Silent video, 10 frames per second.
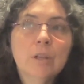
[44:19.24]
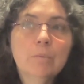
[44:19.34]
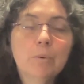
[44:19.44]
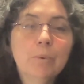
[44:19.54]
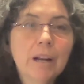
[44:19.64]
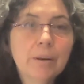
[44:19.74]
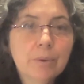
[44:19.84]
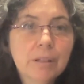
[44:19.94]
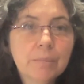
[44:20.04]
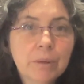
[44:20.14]
But
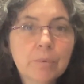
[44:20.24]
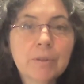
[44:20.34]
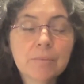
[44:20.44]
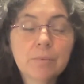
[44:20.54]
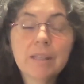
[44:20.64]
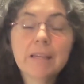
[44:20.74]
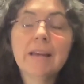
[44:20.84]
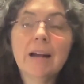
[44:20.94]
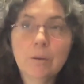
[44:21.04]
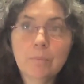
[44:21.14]
it was really
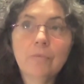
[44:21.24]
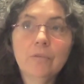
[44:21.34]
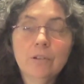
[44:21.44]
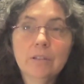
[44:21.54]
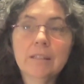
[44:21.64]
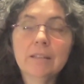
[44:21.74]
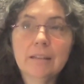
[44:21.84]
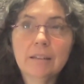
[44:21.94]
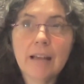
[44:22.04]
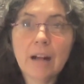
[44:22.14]
helpful and
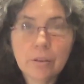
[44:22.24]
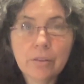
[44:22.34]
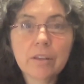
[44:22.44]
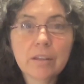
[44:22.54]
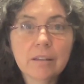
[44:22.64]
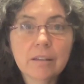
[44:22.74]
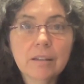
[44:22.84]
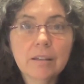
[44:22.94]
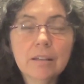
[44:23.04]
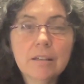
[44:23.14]
healthy
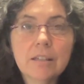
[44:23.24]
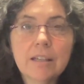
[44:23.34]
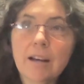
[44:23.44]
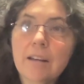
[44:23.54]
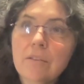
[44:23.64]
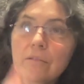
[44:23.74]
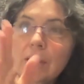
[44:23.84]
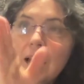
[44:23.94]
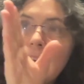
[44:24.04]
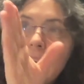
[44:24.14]
to kind of
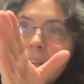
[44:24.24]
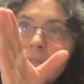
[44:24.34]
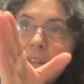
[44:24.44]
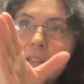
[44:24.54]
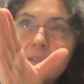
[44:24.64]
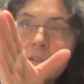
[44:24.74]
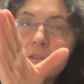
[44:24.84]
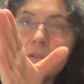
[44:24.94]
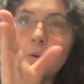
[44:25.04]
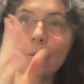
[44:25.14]
have this
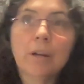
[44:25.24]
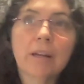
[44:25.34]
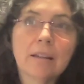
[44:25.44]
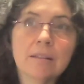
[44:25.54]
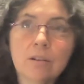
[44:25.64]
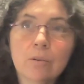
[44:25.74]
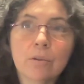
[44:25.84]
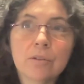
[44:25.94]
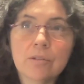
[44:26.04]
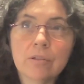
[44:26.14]
joy as a
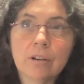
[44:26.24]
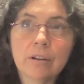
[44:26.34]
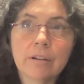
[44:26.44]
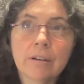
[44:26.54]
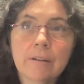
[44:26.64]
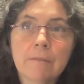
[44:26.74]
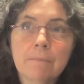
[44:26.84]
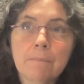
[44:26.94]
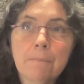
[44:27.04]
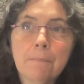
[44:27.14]
North Star.
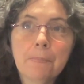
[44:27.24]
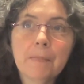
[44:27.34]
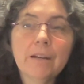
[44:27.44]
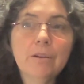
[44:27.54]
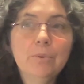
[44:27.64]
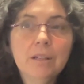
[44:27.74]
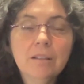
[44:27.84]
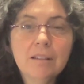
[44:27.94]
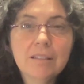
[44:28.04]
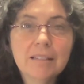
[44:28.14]
And I
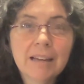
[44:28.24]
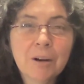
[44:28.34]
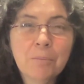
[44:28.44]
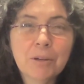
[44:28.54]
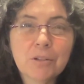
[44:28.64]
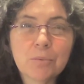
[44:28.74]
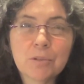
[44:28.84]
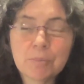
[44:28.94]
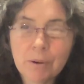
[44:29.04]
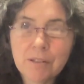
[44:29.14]
realized how much
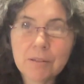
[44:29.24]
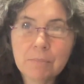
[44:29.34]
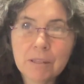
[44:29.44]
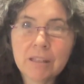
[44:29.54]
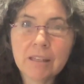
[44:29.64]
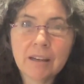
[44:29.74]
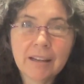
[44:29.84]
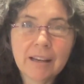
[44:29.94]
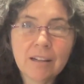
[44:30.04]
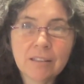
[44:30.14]
responsibility I
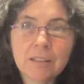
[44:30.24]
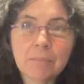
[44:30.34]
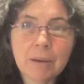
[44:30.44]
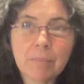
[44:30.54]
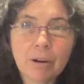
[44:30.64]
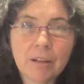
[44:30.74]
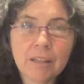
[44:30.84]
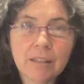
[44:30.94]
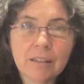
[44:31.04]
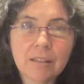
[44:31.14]
held in my body,